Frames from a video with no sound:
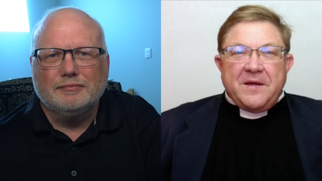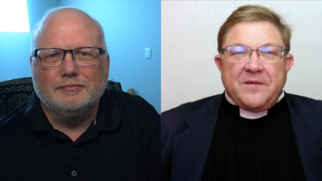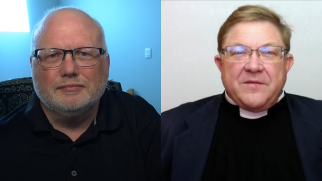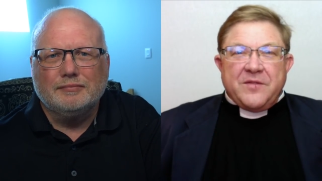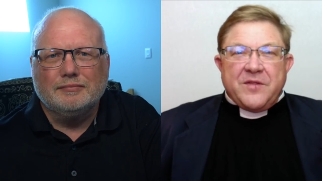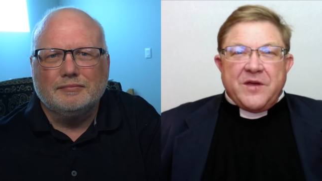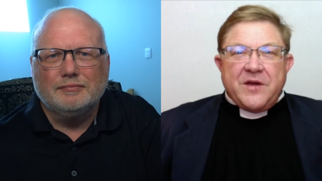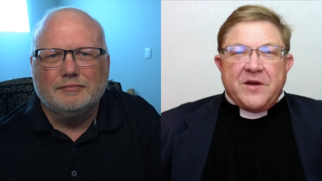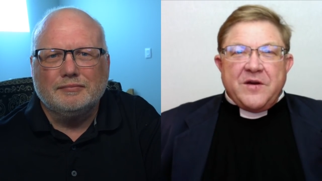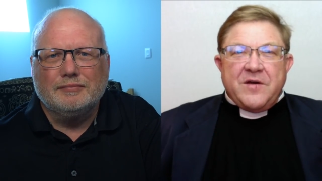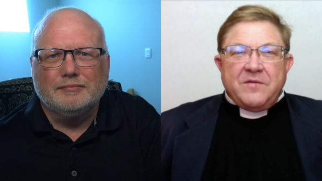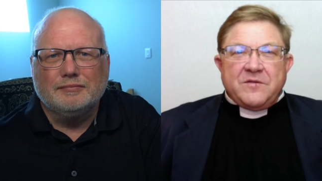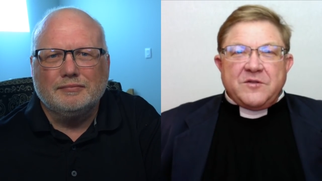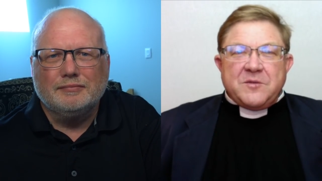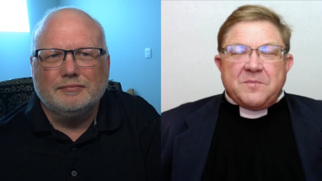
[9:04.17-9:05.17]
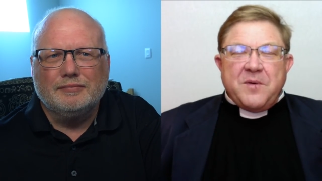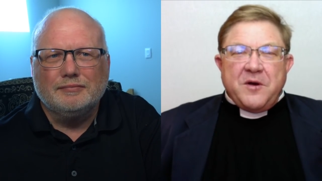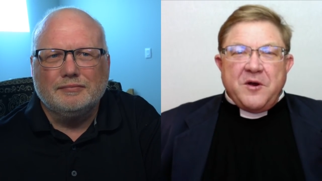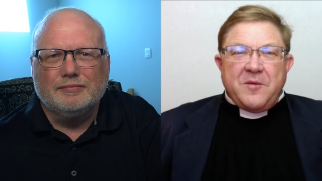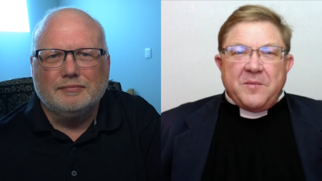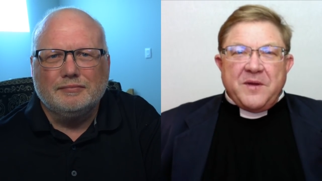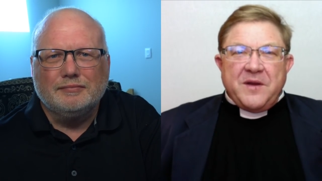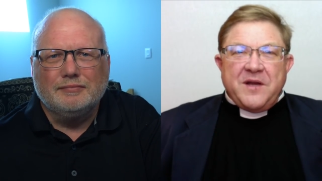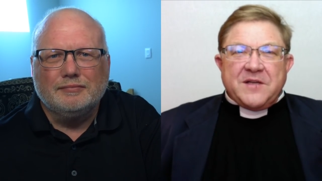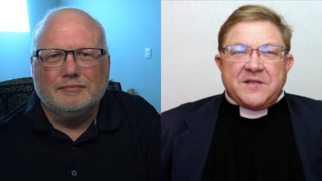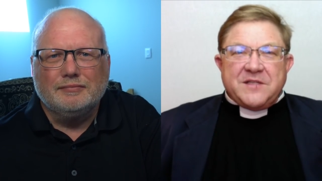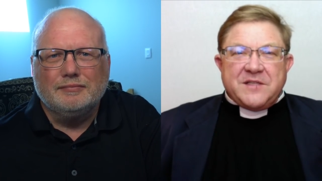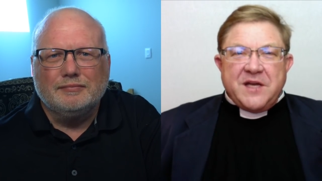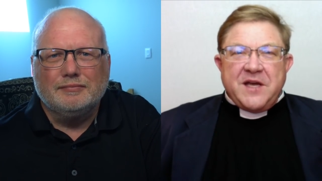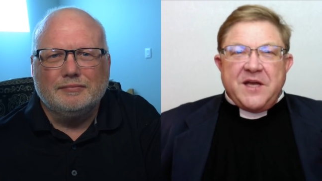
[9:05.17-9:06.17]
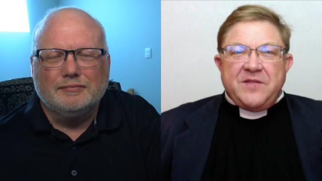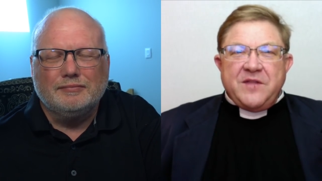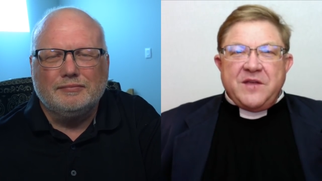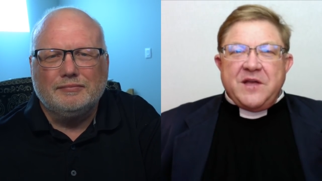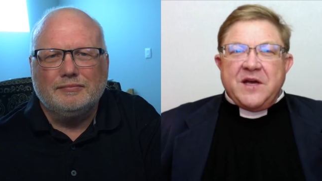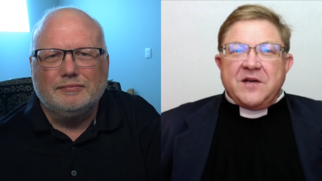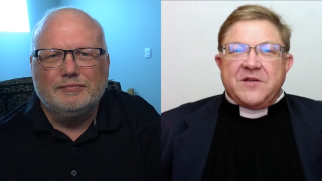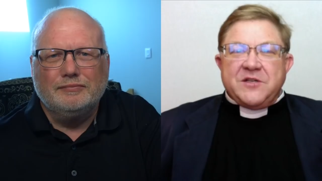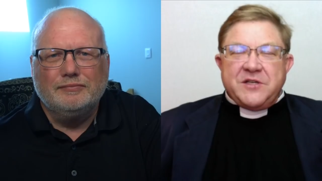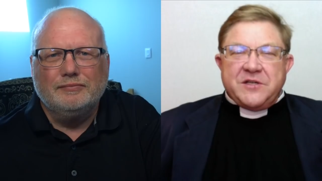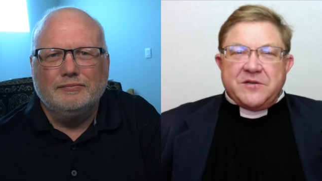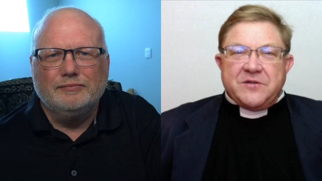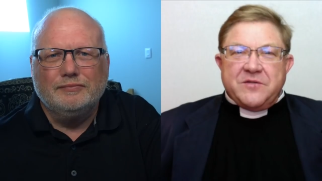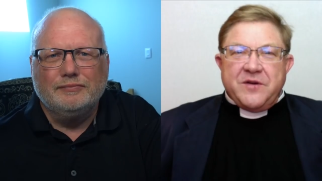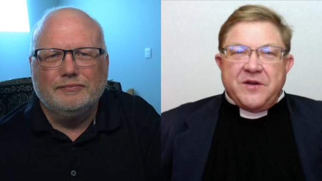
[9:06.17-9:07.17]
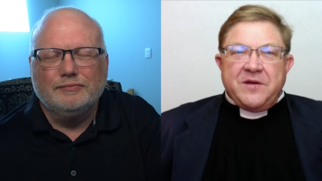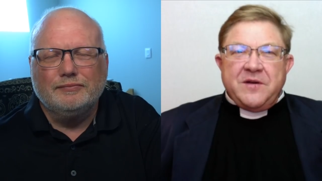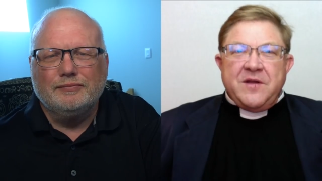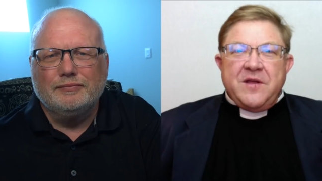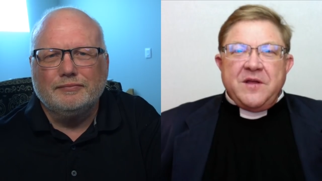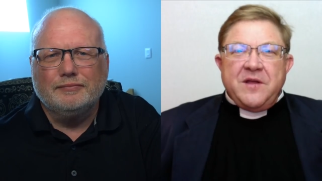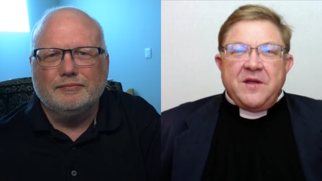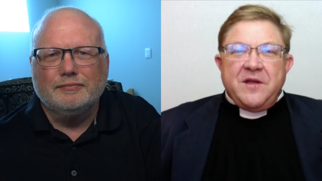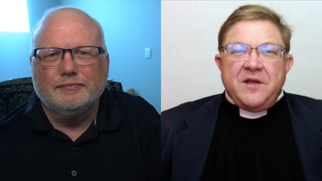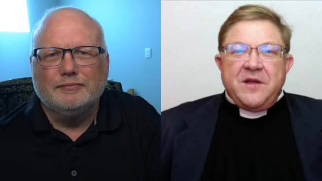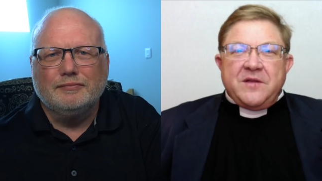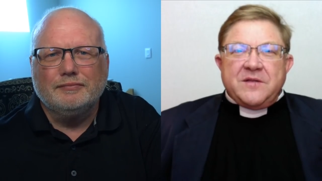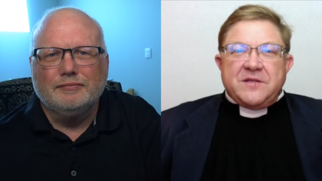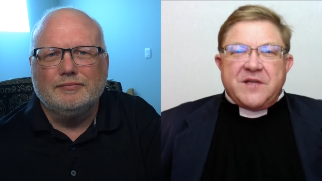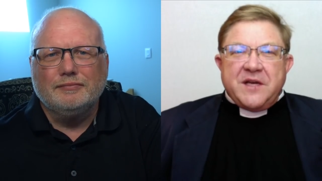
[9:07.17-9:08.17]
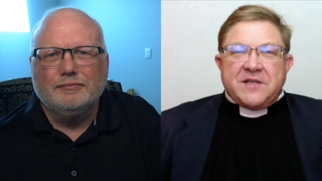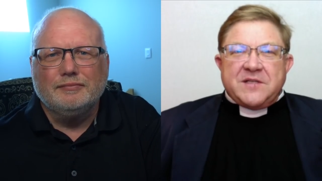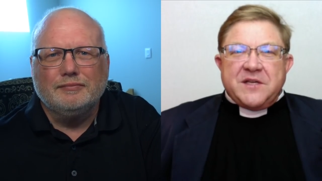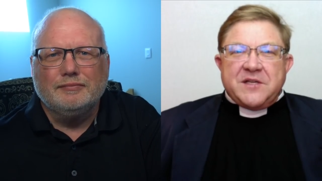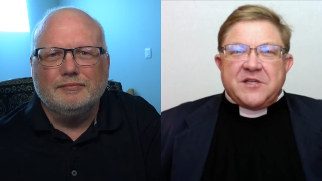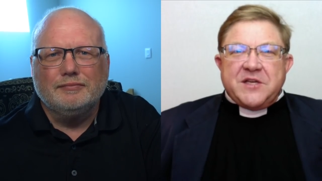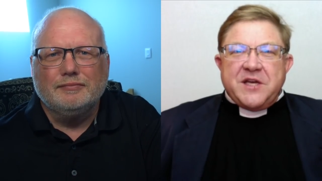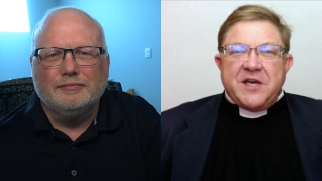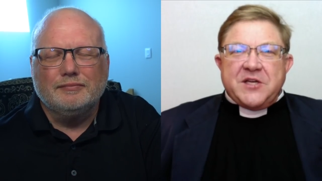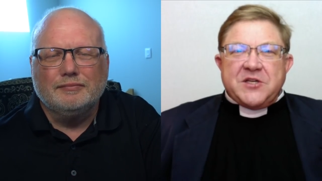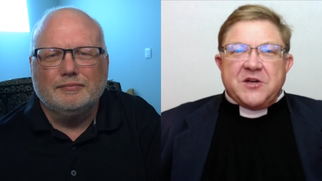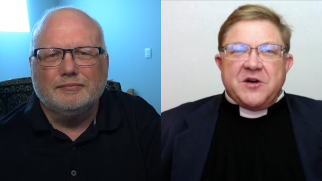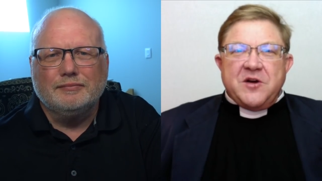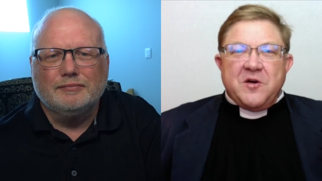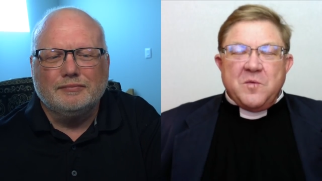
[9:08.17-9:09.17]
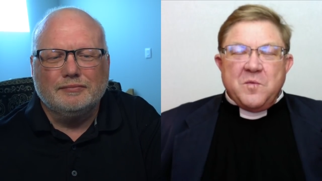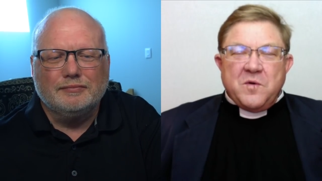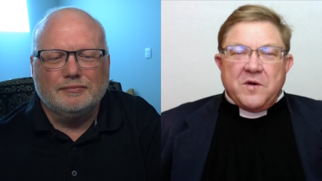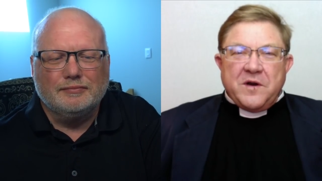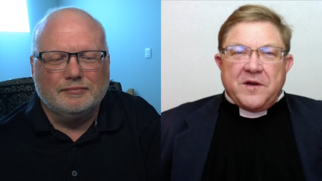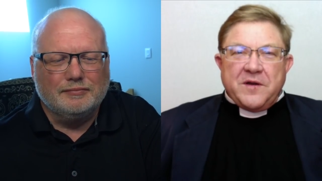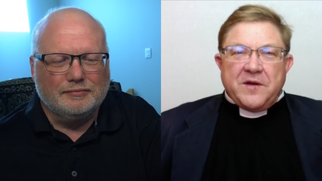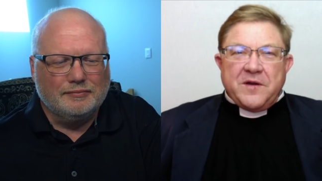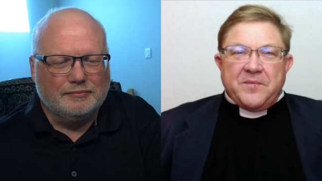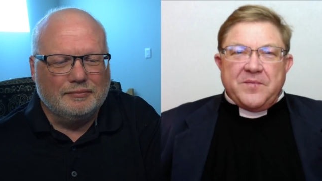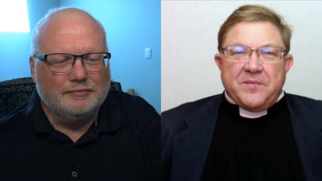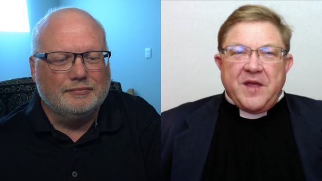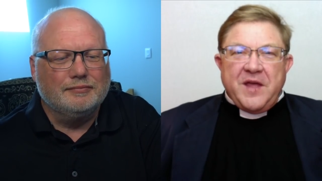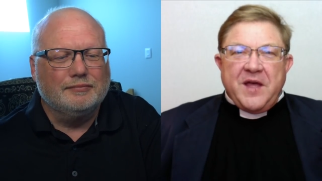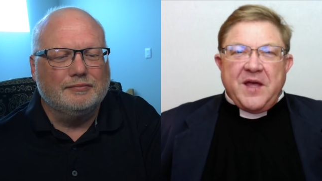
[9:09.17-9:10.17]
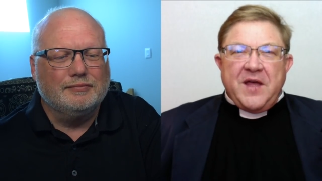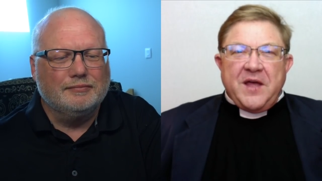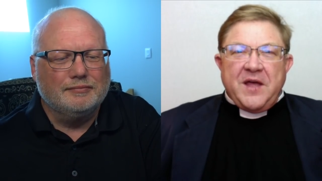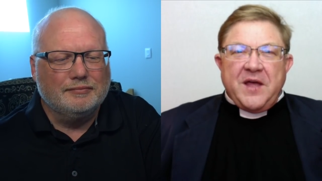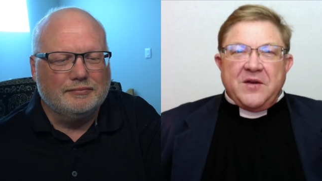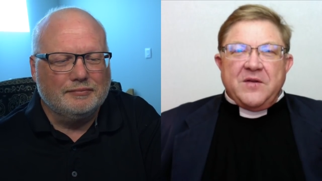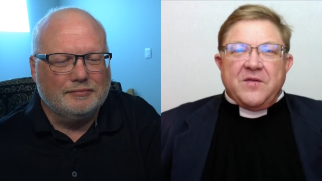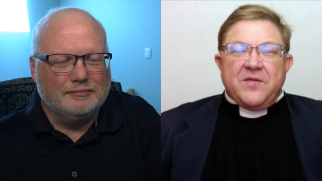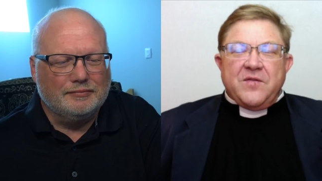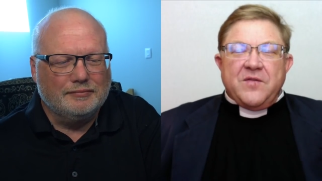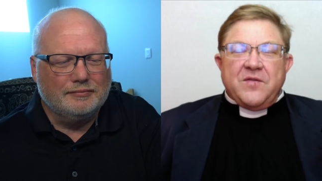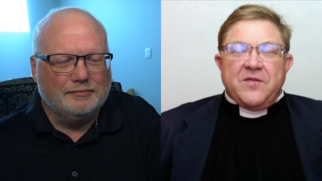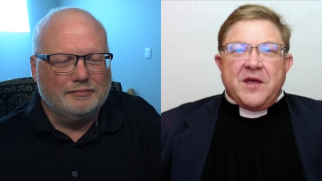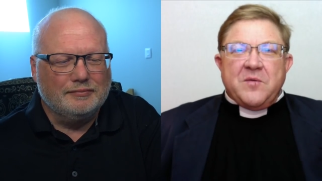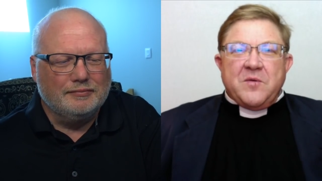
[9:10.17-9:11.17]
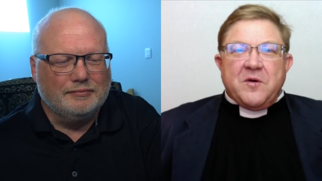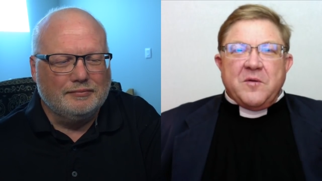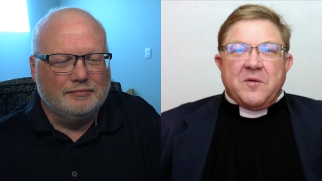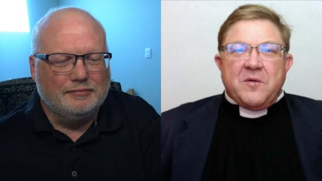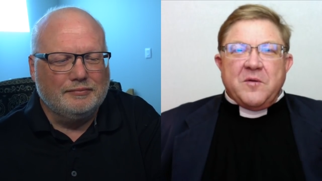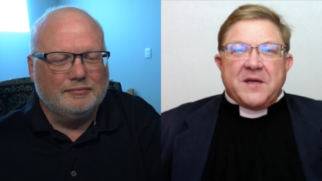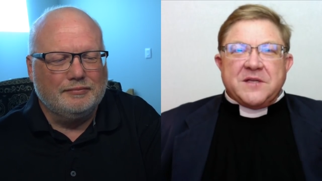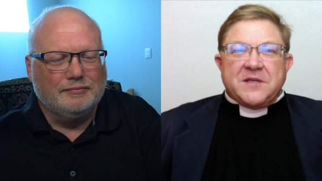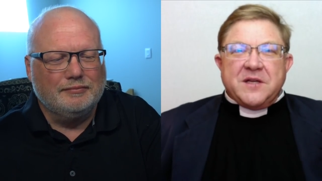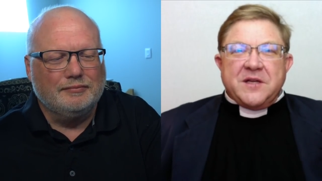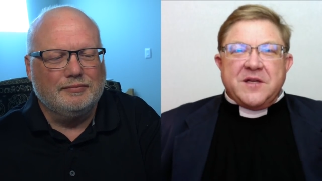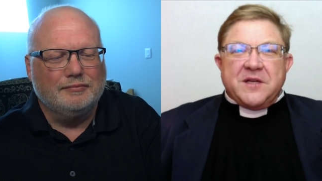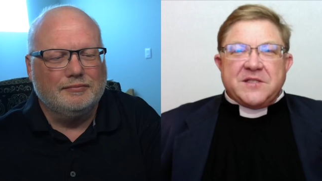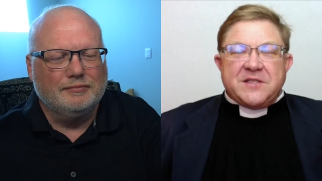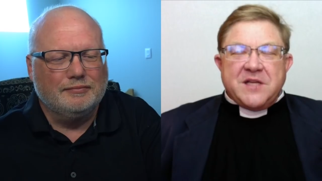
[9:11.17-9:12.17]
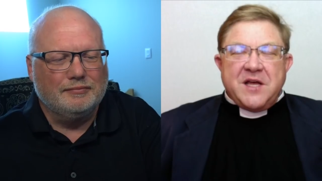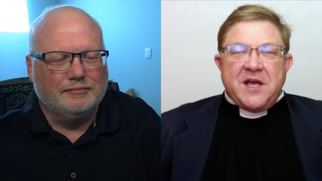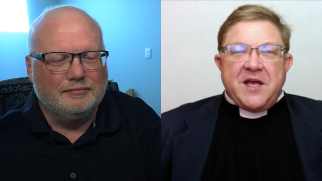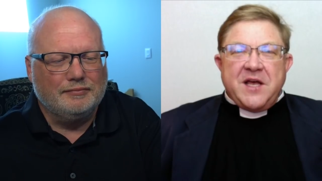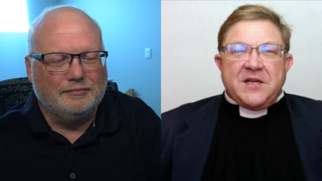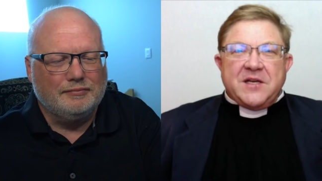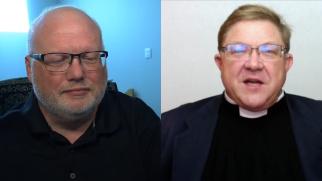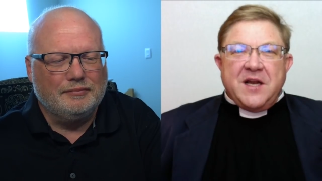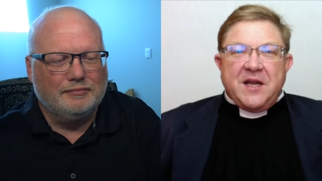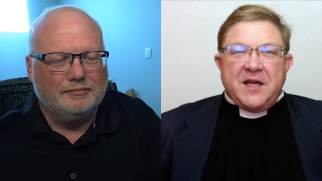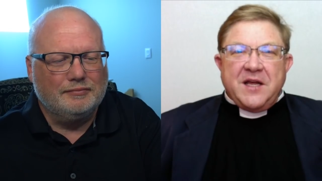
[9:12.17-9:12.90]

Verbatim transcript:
Speaker 1: their department assigned the young children sex education homework and they were basically assigned